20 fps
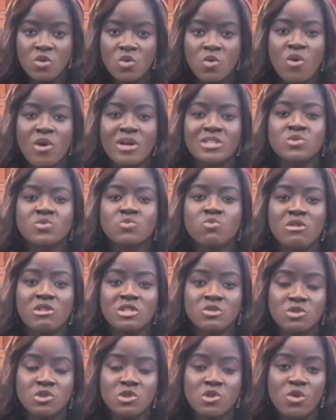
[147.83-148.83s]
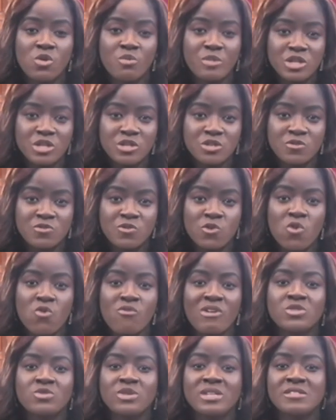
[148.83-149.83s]
who has worked with the Commission for
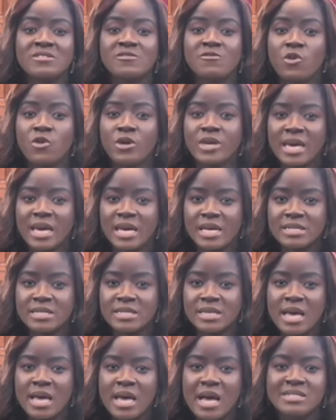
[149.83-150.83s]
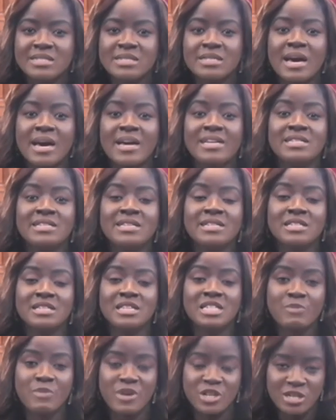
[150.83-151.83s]
over 24 years as an ITC
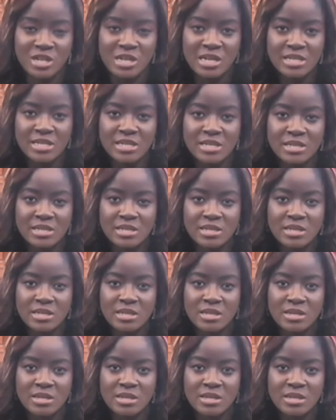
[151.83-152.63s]
specialist.